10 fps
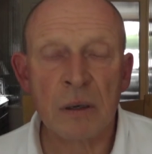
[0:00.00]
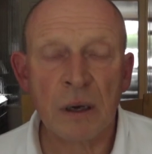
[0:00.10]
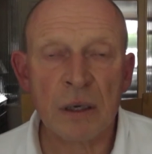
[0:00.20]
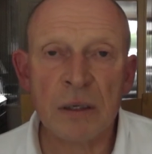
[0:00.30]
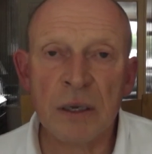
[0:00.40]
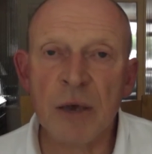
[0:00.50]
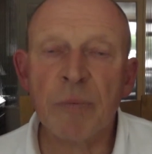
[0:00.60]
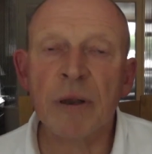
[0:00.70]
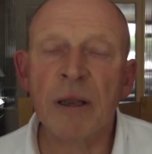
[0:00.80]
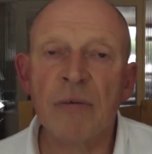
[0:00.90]
At a
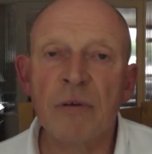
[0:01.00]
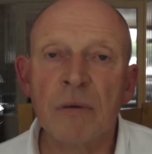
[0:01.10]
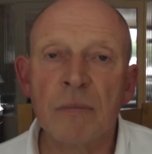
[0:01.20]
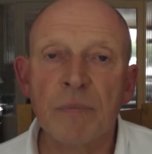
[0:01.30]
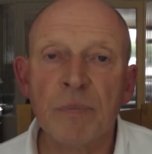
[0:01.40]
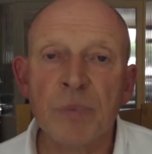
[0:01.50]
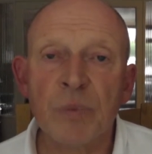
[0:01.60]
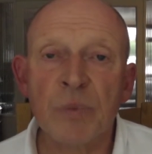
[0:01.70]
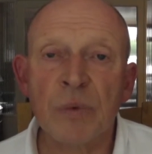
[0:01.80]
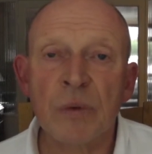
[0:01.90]
deeper level,
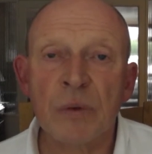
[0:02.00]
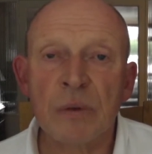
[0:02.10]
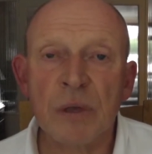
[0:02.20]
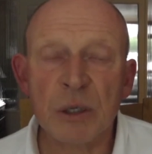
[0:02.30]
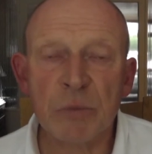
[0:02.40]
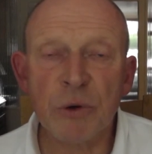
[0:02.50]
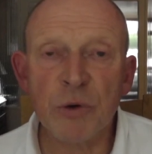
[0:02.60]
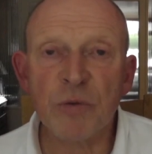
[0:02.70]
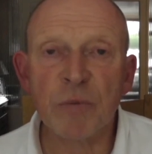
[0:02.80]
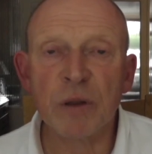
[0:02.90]
this
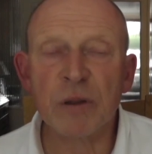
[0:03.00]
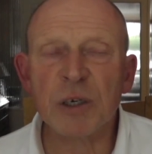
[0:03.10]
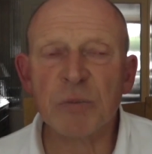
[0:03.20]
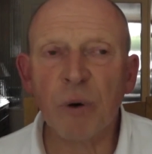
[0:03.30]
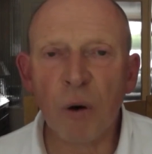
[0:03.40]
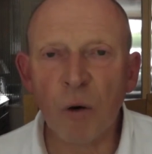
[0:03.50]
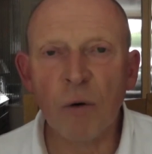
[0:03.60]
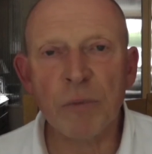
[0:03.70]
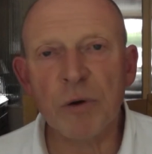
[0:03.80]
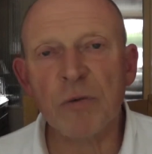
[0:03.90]
movement, this poor
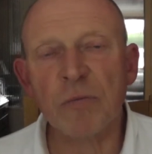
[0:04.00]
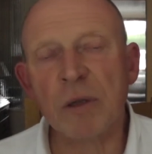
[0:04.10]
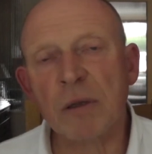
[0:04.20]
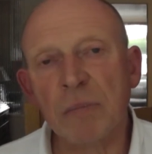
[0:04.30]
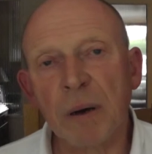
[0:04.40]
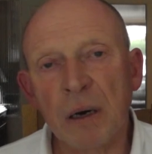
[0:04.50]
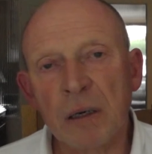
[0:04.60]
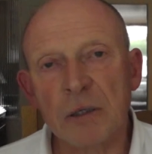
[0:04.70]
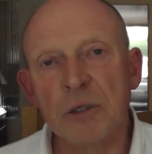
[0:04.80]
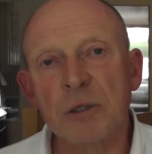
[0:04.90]
movement that
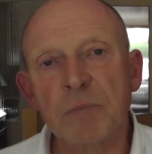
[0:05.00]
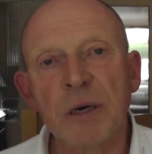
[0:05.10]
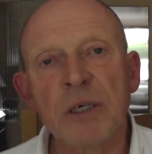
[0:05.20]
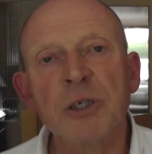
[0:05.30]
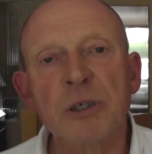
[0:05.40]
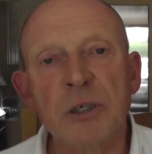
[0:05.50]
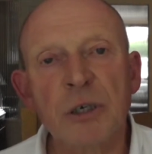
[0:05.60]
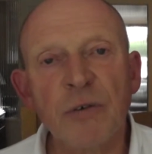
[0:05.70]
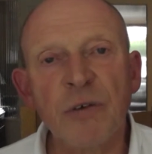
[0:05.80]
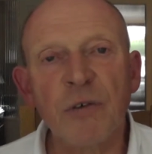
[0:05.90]
Parkinson's patients
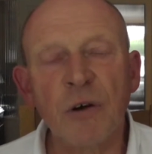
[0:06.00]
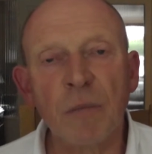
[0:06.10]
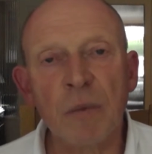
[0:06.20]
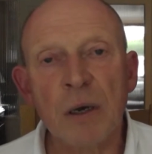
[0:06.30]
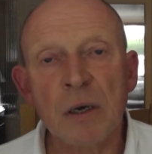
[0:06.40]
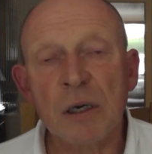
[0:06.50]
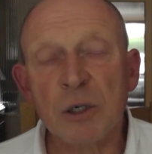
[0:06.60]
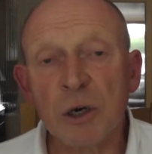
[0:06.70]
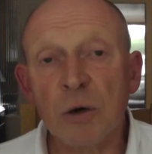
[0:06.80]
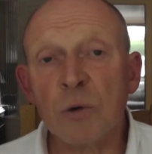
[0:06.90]
suffer from, is
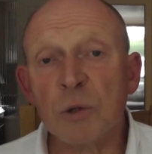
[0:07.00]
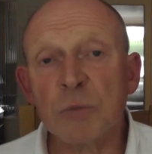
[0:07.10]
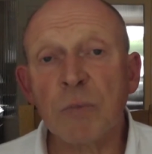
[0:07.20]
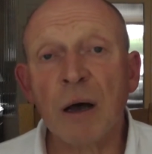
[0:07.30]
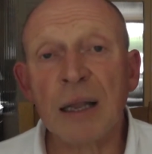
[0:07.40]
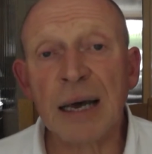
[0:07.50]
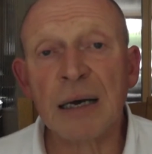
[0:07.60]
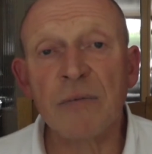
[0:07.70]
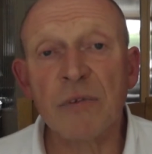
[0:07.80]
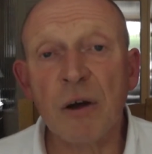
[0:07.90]
caused by a lack
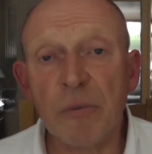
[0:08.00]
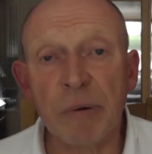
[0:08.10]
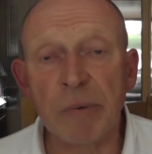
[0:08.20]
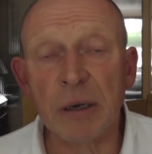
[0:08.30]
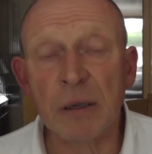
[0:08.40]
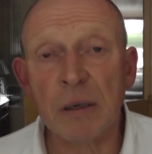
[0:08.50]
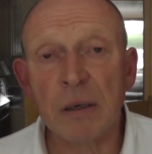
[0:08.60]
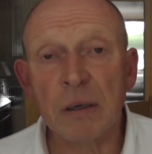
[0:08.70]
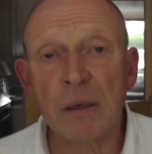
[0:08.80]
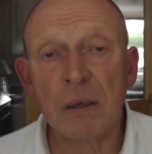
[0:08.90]
of dopamine.
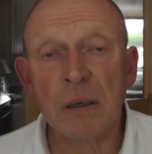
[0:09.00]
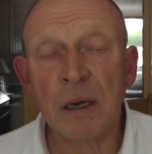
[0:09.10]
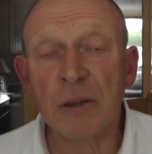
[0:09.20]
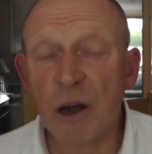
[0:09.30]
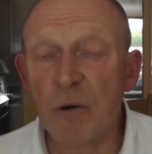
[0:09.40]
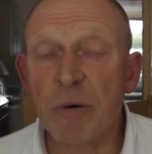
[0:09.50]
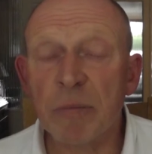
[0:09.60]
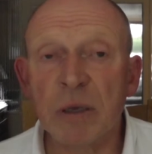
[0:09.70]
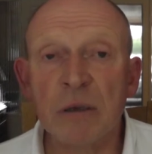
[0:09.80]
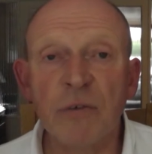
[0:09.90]
Now,
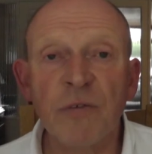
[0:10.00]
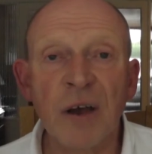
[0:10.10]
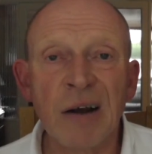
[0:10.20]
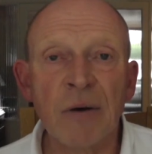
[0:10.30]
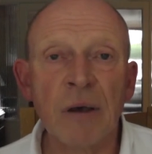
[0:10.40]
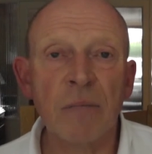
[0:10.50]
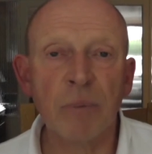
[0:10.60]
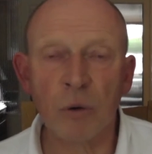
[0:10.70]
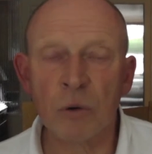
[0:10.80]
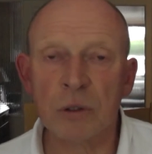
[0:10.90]
dopamine is a very
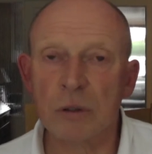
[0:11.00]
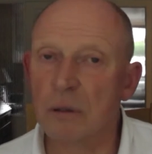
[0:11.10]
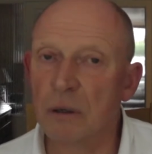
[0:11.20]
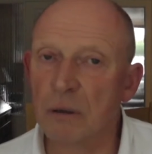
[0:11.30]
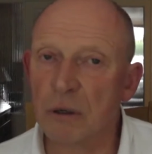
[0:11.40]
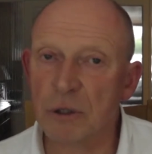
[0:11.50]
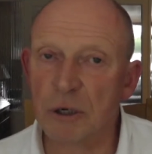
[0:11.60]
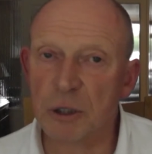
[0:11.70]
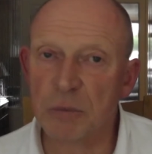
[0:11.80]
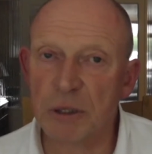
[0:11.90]
important
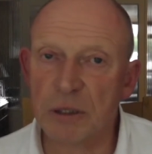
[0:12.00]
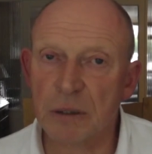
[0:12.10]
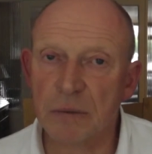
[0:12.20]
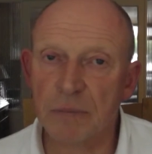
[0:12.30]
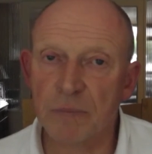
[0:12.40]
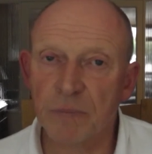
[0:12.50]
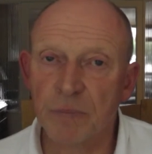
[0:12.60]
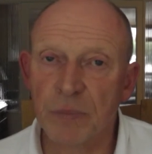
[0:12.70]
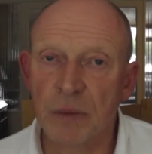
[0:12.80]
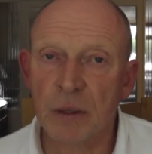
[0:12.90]
neurotransmitter.
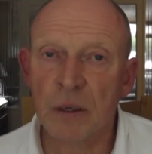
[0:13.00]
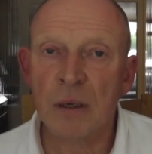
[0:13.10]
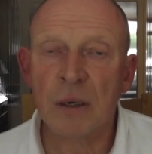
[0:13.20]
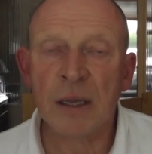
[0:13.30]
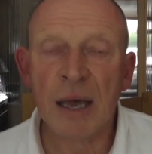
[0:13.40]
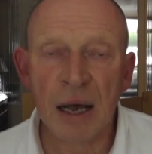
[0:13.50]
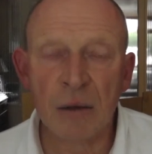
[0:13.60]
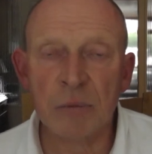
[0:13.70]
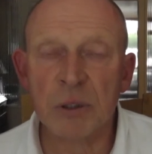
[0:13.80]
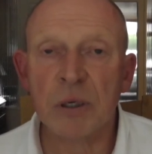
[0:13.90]
It
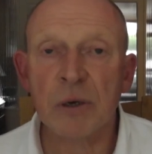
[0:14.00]
helps